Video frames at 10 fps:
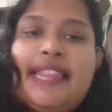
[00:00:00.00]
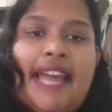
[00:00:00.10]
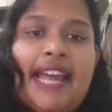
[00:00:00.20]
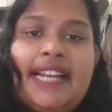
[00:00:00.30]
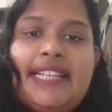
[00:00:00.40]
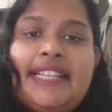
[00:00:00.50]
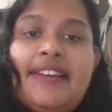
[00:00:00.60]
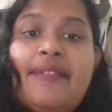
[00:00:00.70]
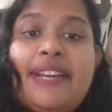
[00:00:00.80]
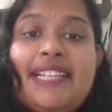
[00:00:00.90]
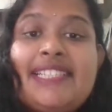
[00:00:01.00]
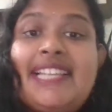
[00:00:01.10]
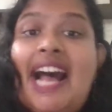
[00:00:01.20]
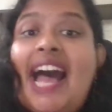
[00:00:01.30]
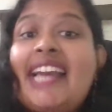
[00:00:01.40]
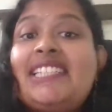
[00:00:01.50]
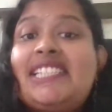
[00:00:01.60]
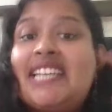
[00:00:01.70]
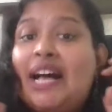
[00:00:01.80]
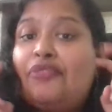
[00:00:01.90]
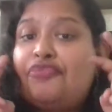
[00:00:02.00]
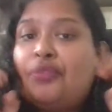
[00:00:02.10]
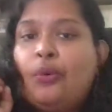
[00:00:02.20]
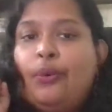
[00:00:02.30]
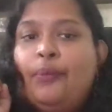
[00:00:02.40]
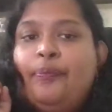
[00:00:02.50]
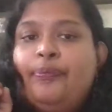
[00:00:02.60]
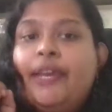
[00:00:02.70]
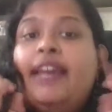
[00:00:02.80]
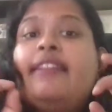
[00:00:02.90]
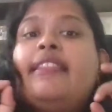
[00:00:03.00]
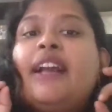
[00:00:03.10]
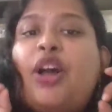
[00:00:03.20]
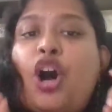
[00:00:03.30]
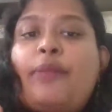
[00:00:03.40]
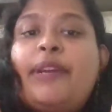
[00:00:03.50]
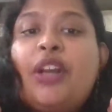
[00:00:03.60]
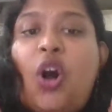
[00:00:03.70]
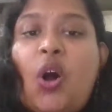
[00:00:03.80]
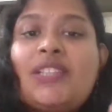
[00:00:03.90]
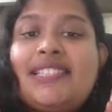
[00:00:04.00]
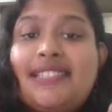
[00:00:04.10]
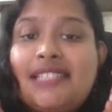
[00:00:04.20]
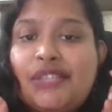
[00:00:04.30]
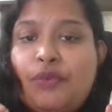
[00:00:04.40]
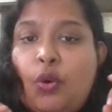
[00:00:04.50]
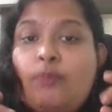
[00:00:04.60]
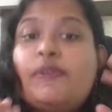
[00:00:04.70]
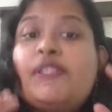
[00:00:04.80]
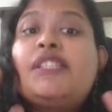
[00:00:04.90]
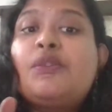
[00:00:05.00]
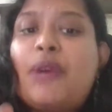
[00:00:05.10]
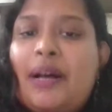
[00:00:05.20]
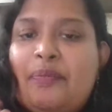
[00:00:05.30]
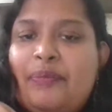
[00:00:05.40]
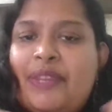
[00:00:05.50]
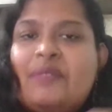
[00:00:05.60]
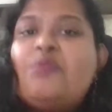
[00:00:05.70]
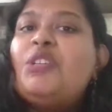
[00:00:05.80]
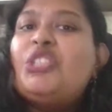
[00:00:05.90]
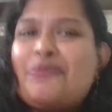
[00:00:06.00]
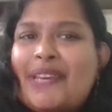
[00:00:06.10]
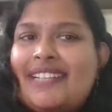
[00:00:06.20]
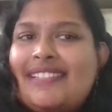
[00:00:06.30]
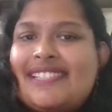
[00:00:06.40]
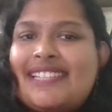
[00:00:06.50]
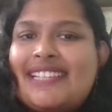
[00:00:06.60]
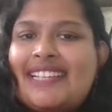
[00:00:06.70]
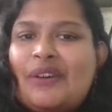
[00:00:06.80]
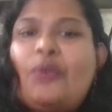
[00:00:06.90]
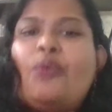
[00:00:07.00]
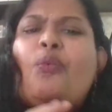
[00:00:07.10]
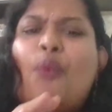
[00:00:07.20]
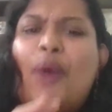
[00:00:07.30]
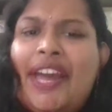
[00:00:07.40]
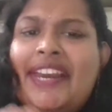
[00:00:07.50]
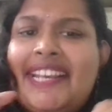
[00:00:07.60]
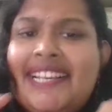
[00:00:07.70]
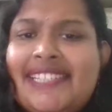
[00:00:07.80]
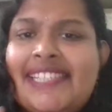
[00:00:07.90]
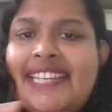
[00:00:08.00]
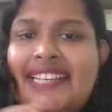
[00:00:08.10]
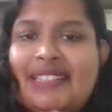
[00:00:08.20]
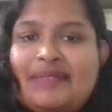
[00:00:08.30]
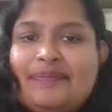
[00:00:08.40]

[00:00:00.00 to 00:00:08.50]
Then there is the ITR 4. The government calls this form Sugam, which means very easy.